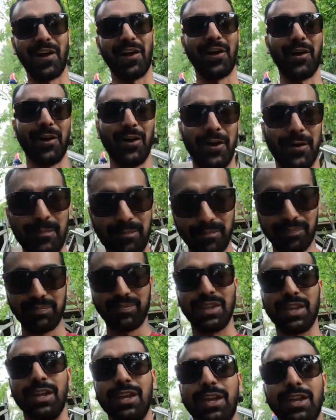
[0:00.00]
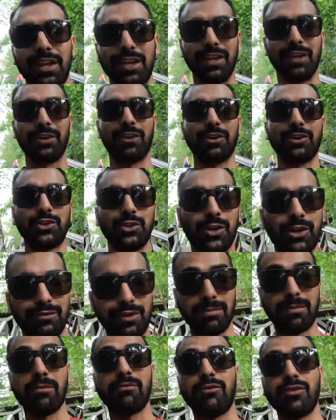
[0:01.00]
uh, not sure if
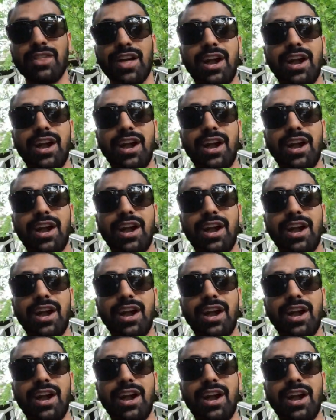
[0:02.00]
I'm up for